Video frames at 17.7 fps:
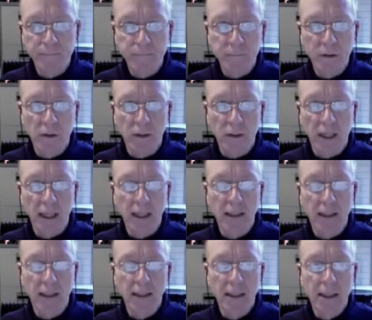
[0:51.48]
Okay?
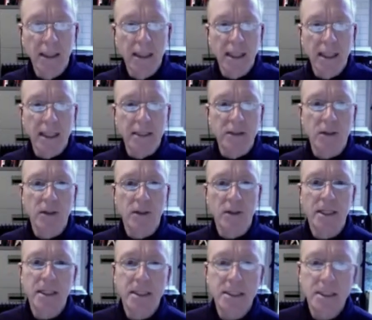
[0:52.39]
And so
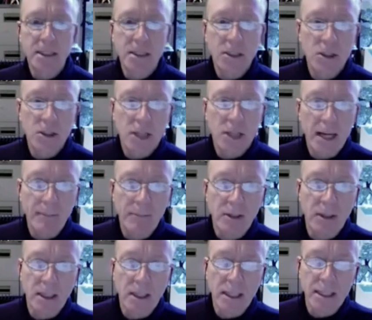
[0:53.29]
then this
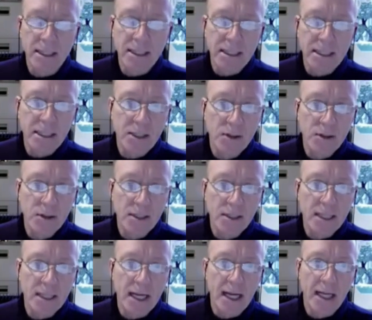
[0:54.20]
chapter continues
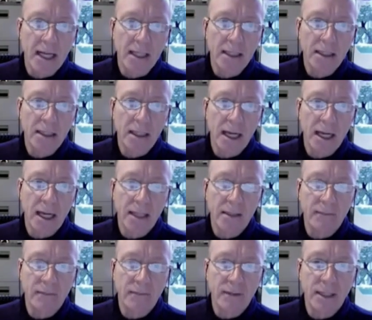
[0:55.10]
that line
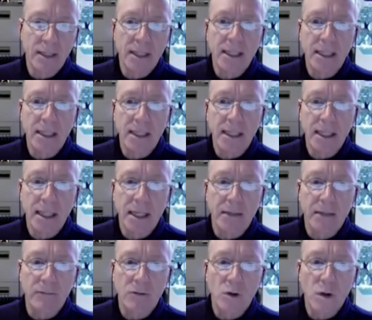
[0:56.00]
of thinking, that line
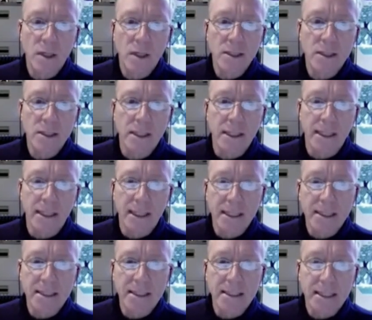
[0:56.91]
of questioning.
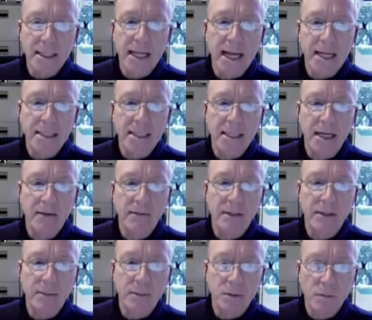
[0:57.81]
Is the casting out of
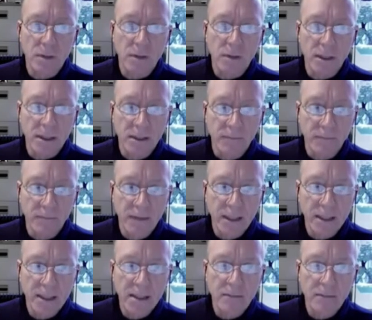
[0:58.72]
demons really
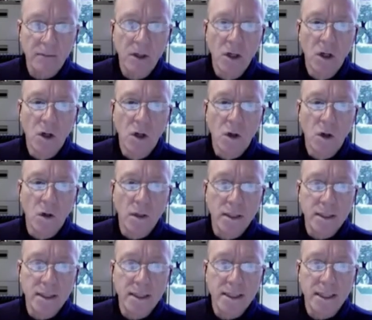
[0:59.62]
definitive, or
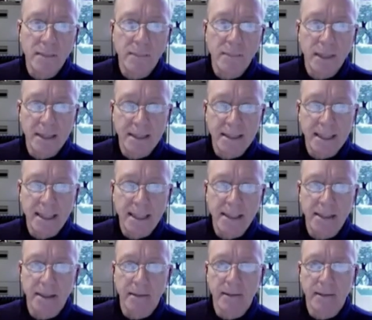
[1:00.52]
is it done by
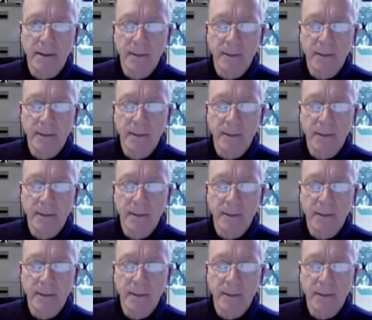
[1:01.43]
Satan?